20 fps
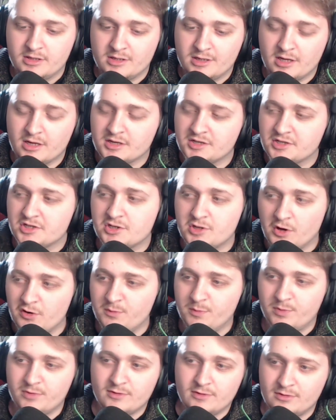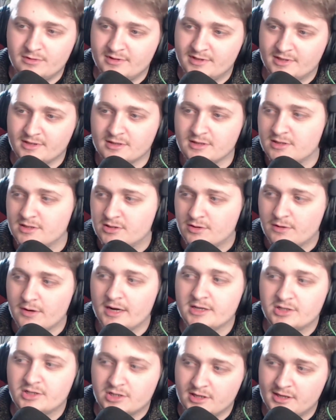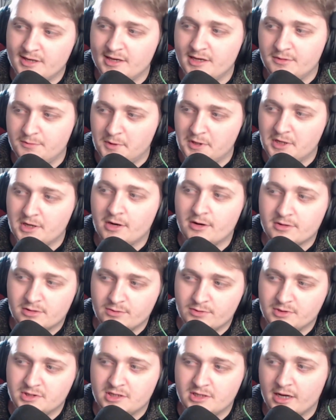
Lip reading: it kind of snowballed, and gradually we got to a